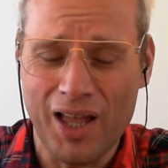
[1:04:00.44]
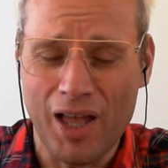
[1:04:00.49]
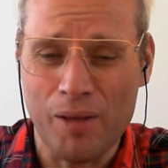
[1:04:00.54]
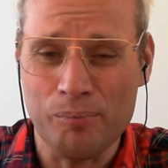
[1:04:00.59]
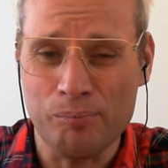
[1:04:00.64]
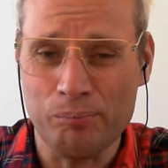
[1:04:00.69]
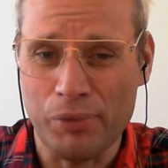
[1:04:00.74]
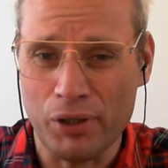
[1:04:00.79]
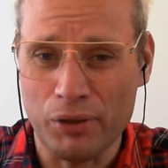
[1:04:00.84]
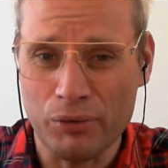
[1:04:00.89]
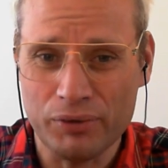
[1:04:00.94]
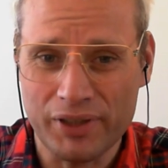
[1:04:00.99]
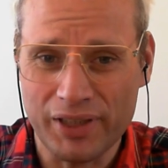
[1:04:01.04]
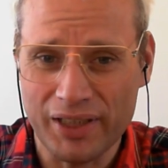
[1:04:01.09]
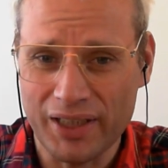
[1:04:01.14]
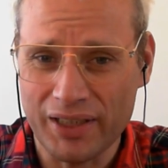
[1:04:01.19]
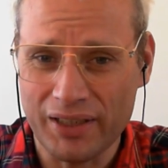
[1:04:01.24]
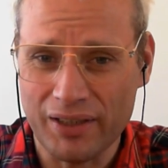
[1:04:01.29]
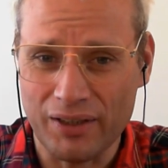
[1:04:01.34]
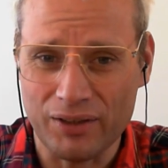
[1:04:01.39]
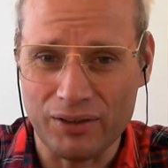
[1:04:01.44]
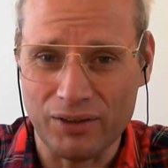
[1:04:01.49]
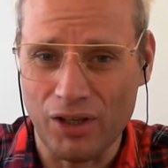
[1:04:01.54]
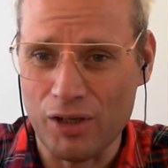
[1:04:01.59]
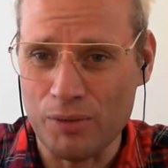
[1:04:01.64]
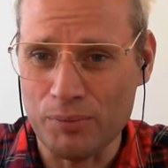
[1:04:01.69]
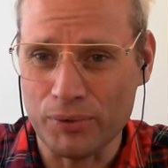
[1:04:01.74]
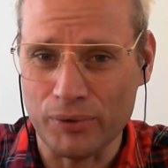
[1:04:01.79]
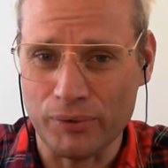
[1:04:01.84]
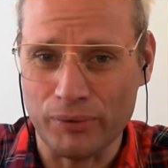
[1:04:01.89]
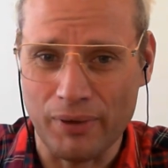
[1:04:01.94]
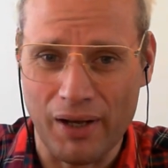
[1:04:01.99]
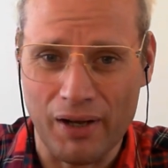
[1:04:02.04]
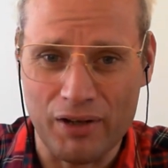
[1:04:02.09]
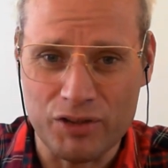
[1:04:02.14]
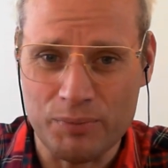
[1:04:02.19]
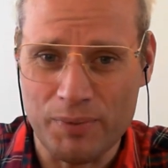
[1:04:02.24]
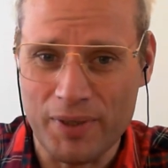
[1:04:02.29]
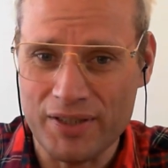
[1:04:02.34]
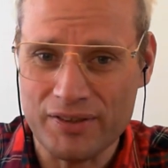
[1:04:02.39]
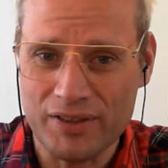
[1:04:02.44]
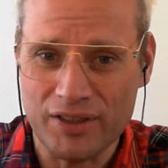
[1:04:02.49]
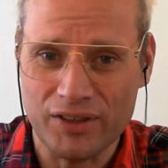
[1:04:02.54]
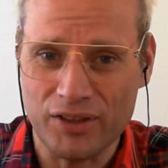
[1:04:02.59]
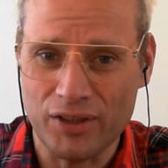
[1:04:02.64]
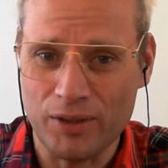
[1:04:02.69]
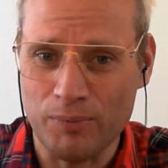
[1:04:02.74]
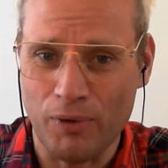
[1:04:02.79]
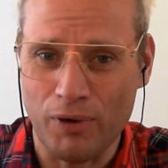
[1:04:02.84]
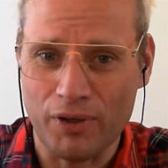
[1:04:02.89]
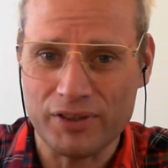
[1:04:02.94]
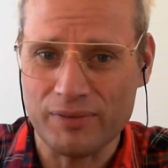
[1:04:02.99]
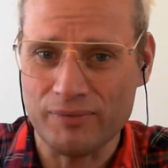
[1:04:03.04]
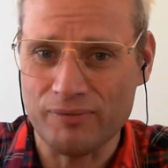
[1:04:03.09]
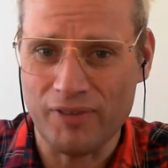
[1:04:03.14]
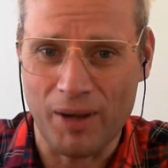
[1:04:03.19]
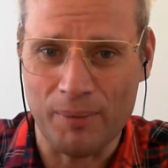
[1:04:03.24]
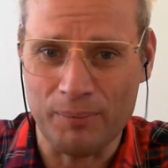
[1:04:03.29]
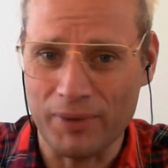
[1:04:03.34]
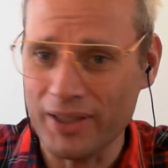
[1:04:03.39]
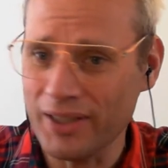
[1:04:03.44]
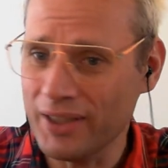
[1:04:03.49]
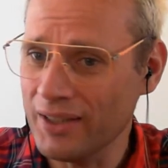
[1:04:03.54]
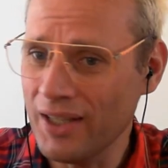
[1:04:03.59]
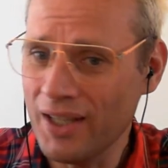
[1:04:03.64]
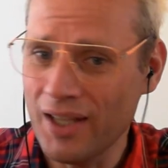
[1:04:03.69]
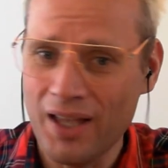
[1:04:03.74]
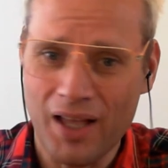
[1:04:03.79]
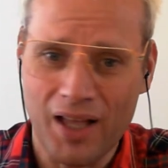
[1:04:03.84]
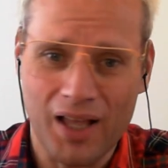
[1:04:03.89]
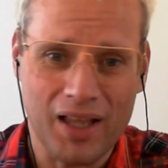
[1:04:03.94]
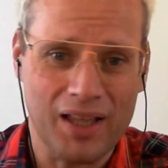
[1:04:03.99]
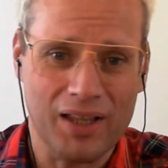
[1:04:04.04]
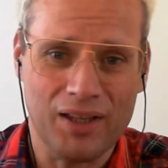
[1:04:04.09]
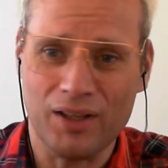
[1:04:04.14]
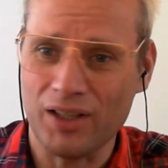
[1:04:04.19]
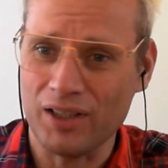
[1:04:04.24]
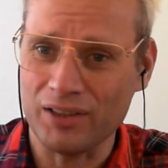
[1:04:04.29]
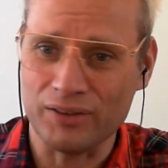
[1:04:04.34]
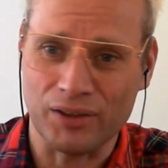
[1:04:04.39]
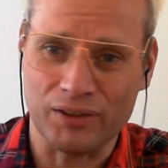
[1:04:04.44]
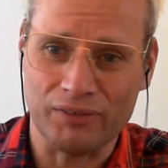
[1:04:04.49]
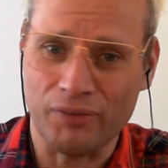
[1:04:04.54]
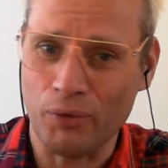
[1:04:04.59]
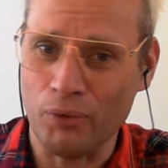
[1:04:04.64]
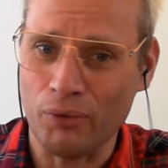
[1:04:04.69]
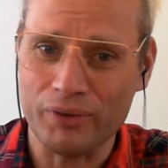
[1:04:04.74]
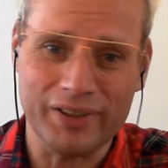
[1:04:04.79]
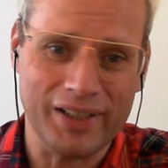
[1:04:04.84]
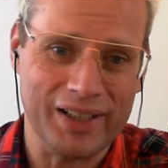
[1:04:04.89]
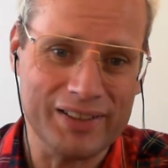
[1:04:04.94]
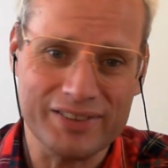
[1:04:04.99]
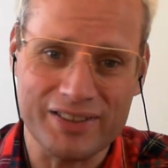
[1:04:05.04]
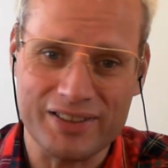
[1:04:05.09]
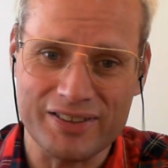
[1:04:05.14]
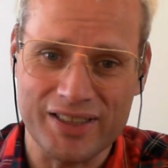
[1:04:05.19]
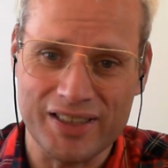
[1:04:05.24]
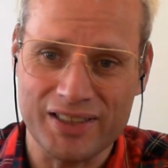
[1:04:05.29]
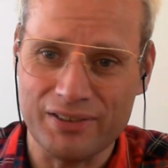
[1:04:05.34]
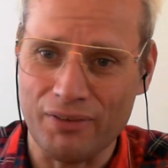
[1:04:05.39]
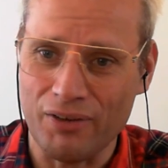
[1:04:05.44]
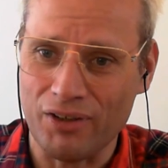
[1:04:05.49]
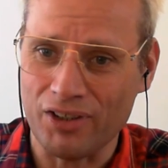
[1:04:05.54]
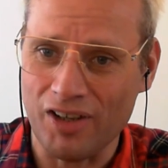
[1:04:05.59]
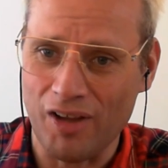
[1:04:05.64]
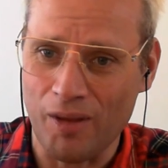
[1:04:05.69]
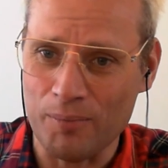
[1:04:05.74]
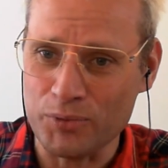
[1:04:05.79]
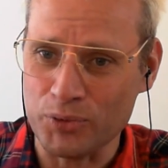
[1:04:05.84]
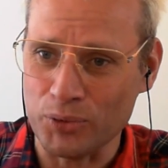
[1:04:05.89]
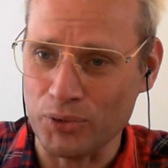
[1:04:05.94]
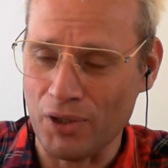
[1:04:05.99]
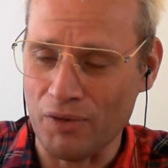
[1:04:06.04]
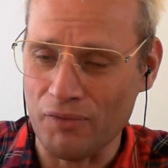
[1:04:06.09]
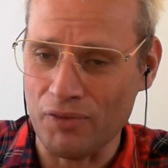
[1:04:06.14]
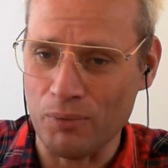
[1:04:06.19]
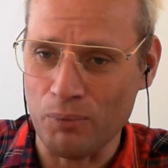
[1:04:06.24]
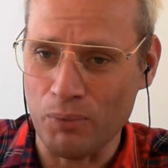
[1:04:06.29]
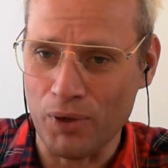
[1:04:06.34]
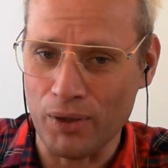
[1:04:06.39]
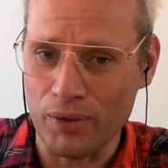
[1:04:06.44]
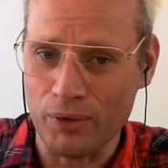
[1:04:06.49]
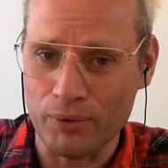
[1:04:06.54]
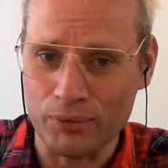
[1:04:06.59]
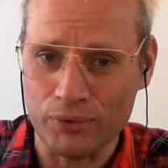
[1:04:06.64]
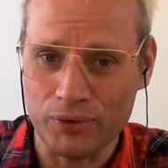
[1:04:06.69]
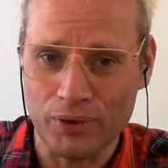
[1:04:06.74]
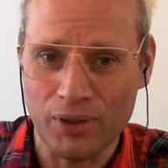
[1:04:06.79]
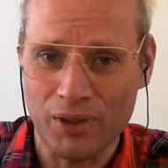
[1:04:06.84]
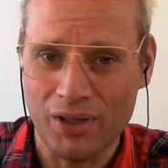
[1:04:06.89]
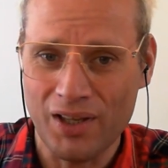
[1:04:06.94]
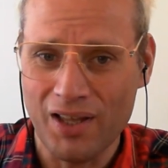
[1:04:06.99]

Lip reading: and building a global LGBTQ boxing family. A lot of it already existed. There are clubs all over the world.